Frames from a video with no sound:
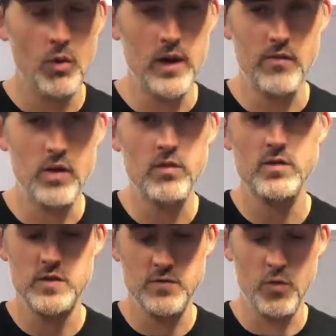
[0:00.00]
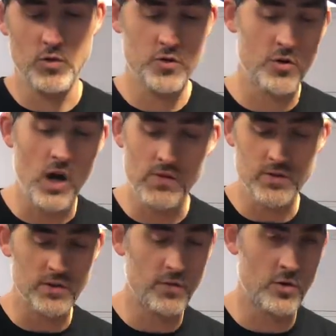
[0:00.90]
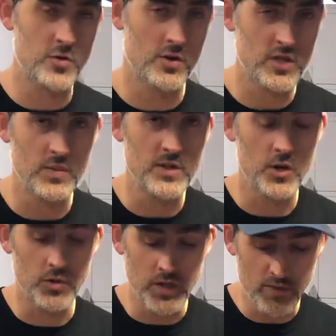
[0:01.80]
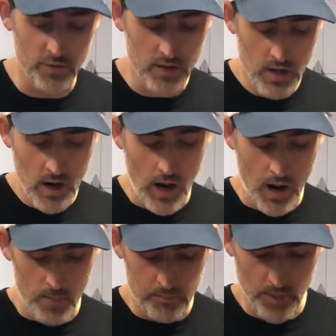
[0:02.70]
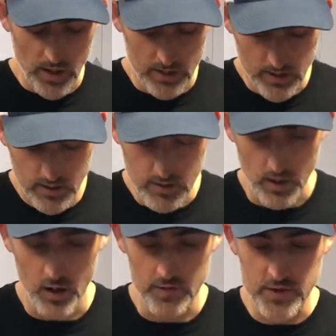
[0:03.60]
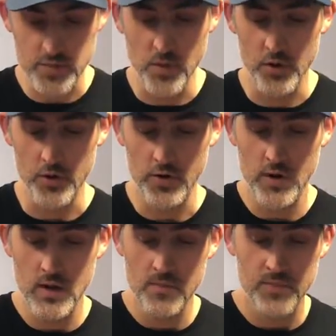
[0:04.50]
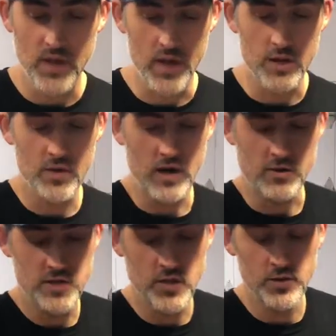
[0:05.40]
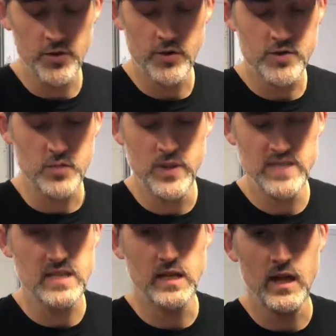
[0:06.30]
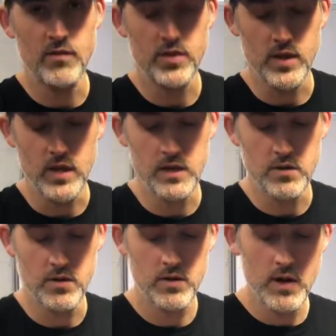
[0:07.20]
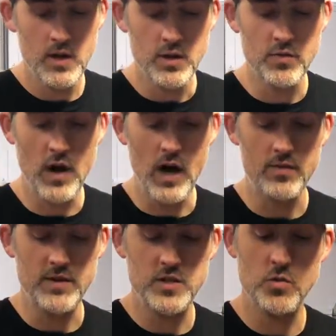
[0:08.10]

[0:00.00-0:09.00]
whatever, even if it's a four stroke, obviously four stroke is gonna be totally different. Um, but on this motor, okay, you've got your cylinders, your piston and everything here. You've got, this